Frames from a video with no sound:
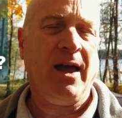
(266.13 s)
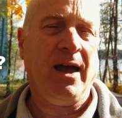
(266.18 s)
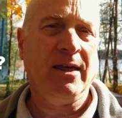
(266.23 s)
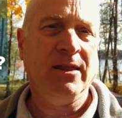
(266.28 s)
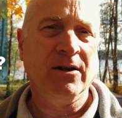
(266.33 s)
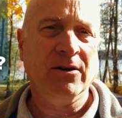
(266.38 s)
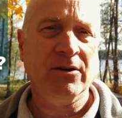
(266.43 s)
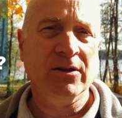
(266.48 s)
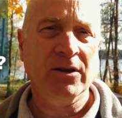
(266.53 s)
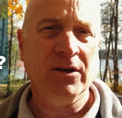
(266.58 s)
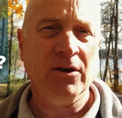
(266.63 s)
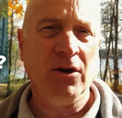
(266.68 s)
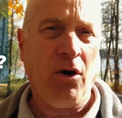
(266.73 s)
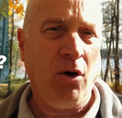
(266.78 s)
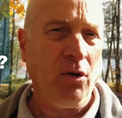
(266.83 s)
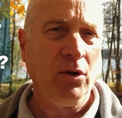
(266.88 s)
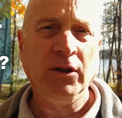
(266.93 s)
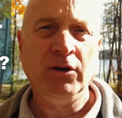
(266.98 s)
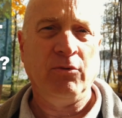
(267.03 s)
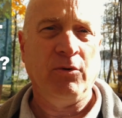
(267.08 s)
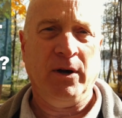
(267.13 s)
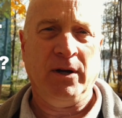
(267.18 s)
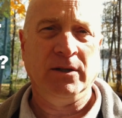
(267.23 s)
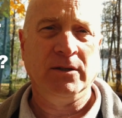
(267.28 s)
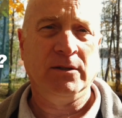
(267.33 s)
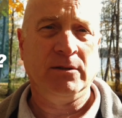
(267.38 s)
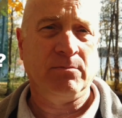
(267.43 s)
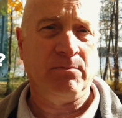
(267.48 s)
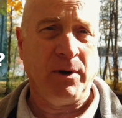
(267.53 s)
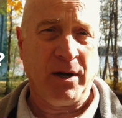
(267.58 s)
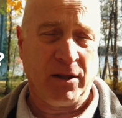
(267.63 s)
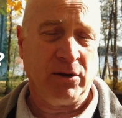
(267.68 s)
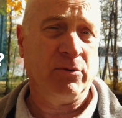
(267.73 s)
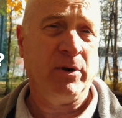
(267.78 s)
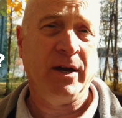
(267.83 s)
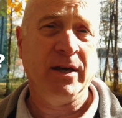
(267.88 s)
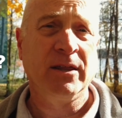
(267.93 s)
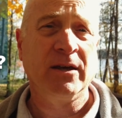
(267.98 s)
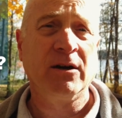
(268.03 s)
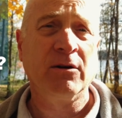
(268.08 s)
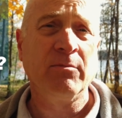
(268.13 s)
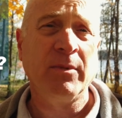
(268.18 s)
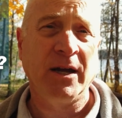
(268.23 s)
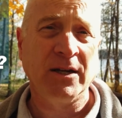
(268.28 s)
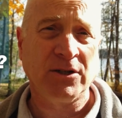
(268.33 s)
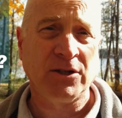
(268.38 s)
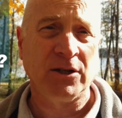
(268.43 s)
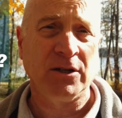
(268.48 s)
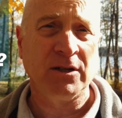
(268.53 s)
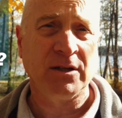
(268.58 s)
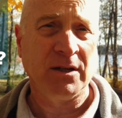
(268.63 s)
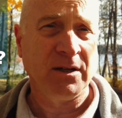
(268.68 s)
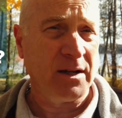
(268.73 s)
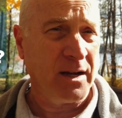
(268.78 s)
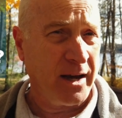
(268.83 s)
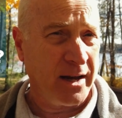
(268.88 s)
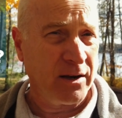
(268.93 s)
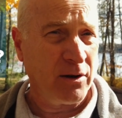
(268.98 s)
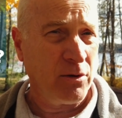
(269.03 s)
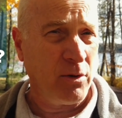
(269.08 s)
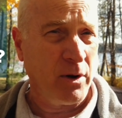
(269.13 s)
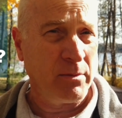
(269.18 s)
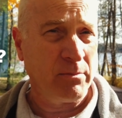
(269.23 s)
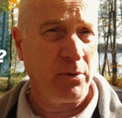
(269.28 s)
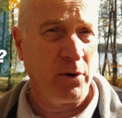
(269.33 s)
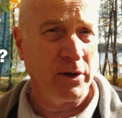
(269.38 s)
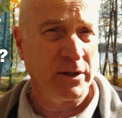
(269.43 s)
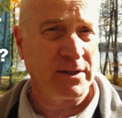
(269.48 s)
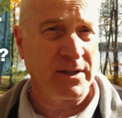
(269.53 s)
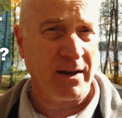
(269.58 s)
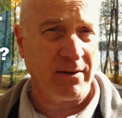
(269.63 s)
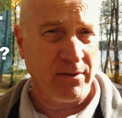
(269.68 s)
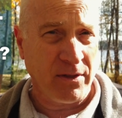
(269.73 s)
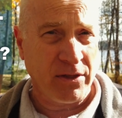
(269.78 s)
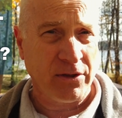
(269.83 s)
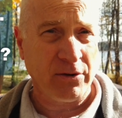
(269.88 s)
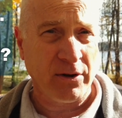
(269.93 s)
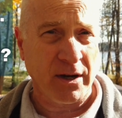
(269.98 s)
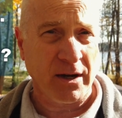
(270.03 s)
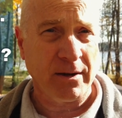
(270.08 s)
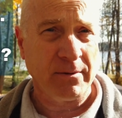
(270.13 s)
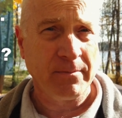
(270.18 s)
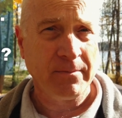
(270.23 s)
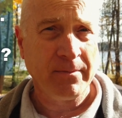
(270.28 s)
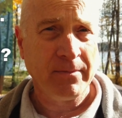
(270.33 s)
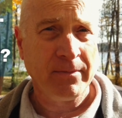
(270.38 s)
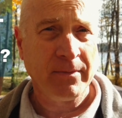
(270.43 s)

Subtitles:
And they're the only ones, by the way, that are mentioned in 901.73.